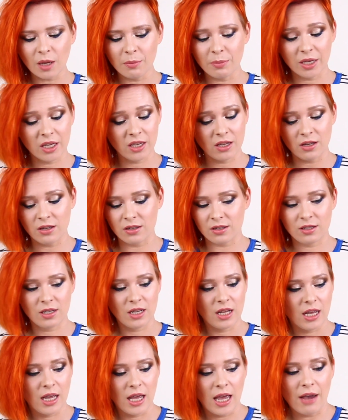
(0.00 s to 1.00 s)
because
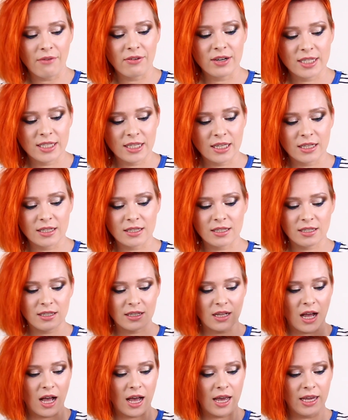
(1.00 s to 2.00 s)
ever since
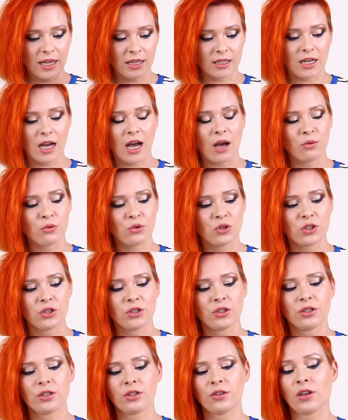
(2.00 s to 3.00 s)
I
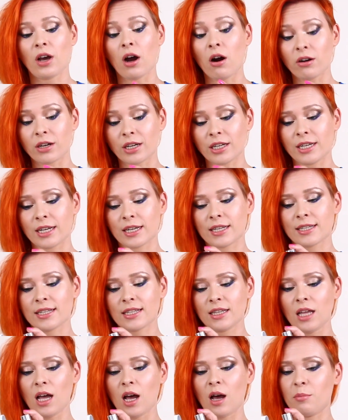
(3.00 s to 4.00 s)
encountered the Architects
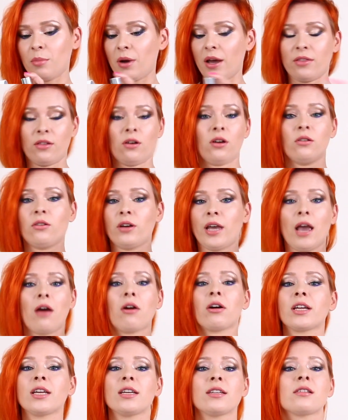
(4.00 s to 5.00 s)
Club, I thought, okay,
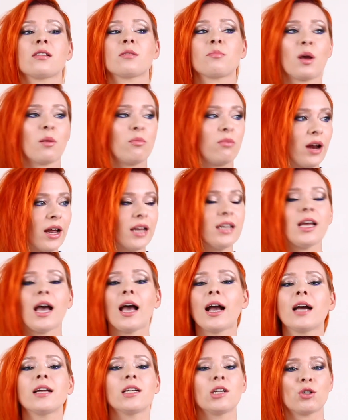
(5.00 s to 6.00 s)
Arquist is my brand,
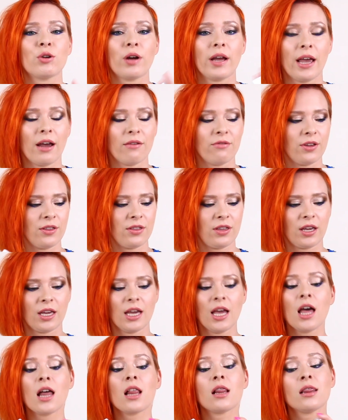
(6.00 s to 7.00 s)
I gotta try everything.
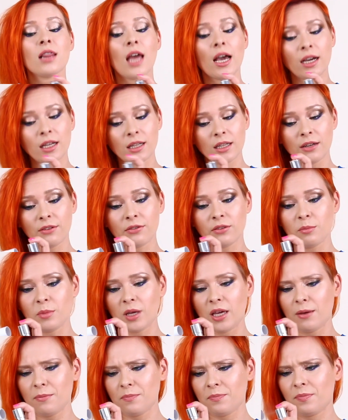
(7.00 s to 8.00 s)
Luckily for
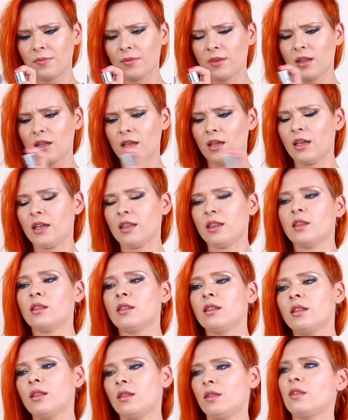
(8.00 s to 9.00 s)
me,
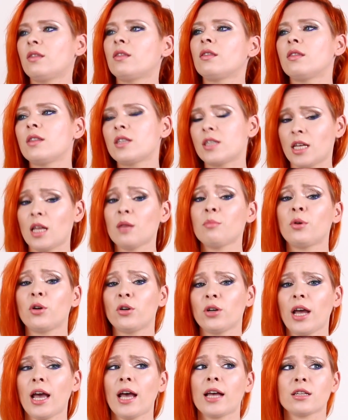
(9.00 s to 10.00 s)

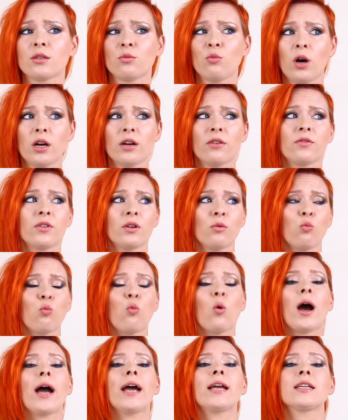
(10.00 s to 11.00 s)
ScentBird has one of the
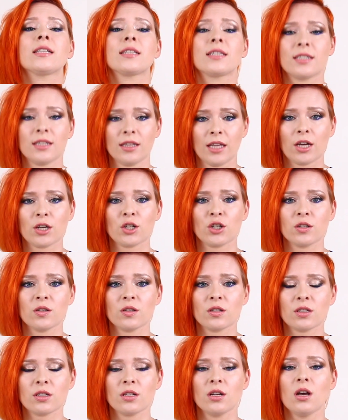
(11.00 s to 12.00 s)
widest
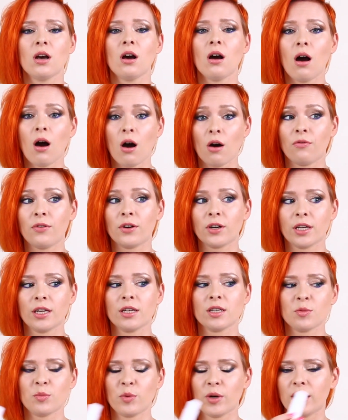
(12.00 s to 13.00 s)
selections of
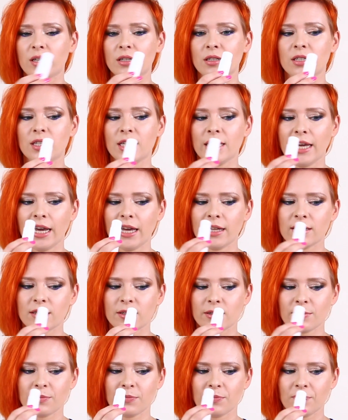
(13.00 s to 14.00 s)
Arquist brand
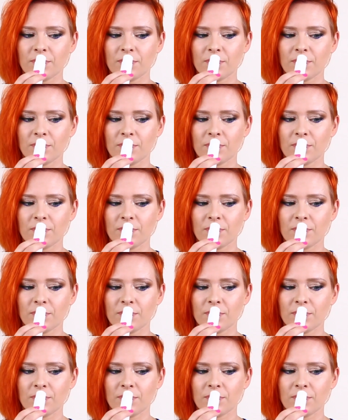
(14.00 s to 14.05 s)
decants.